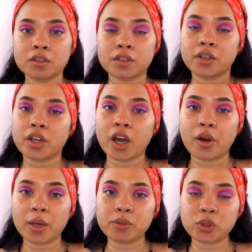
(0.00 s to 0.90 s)
So now
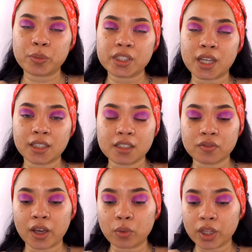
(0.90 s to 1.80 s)
I'm super
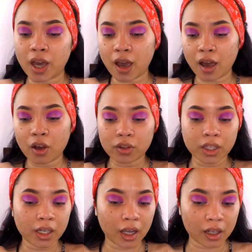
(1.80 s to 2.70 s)
satisfied with how
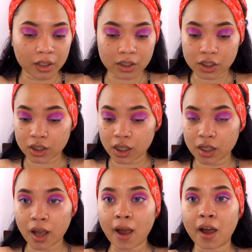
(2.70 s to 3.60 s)
the colors
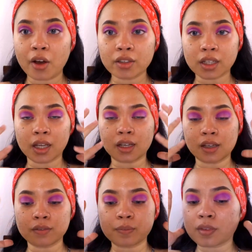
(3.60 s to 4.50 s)
turned out. Like,
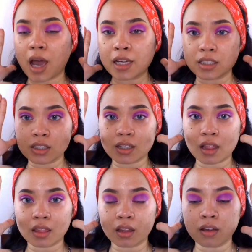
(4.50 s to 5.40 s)
I just
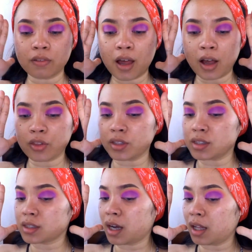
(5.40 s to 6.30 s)
love how
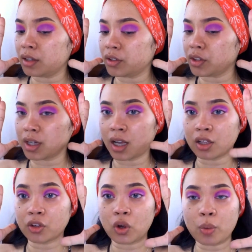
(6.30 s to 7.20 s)
this color, the
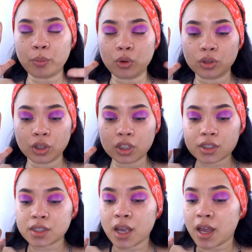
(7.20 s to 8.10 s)
color combo
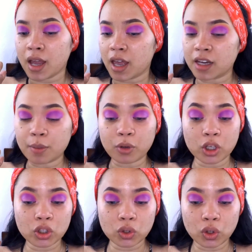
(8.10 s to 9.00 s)
looks. And I'm
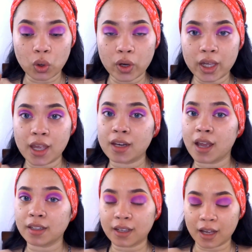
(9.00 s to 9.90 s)
going to go ahead
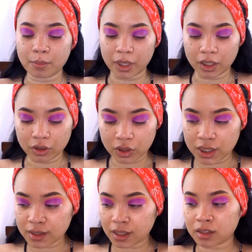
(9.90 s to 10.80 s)
and cut my
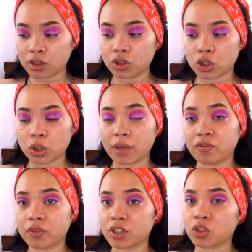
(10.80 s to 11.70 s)
crease. As usual, I'm
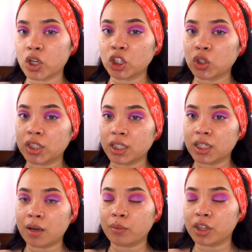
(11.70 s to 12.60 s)
first going to
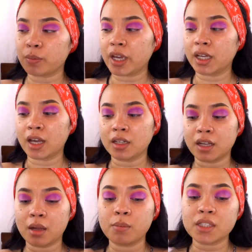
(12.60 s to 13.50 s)
clean up with my
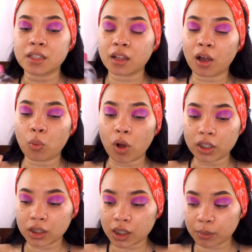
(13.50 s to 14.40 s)
Garnier Micellar
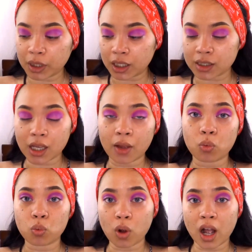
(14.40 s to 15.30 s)
water because I
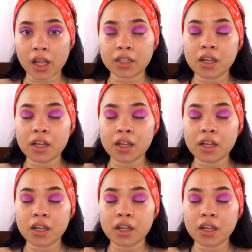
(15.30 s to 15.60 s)
want